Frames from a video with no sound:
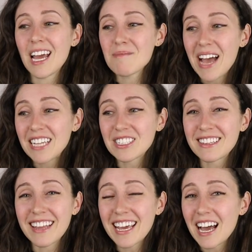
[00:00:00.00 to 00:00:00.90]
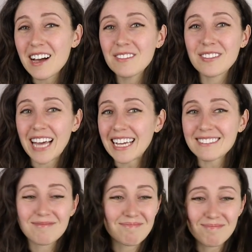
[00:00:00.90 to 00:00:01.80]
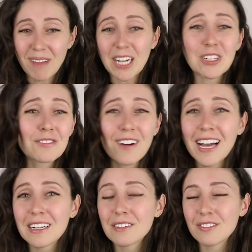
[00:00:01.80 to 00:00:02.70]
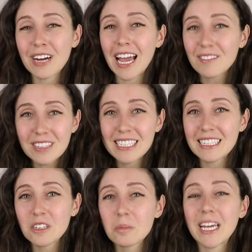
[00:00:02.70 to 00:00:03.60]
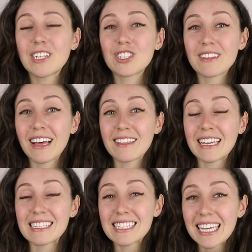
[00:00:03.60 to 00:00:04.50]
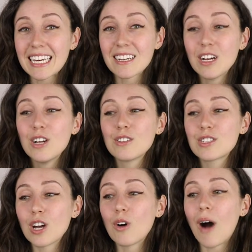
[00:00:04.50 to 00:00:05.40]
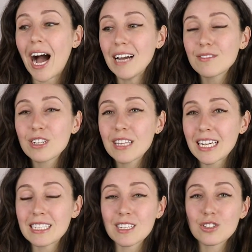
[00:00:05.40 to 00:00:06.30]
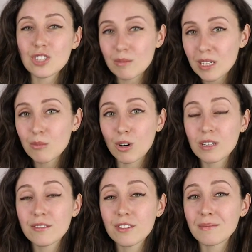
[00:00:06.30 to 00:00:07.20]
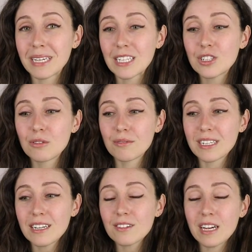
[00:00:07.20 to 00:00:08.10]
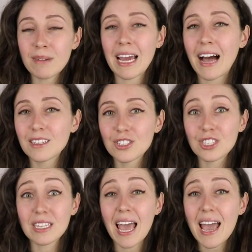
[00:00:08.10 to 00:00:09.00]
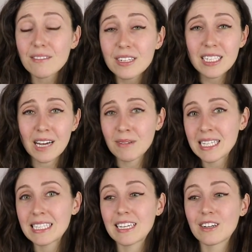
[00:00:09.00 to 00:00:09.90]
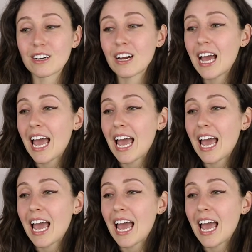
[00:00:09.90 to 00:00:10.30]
imagine they have that medical file for every single patient that they see. So I've learned that it's extremely important for me to reiterate my allergies every time I see her.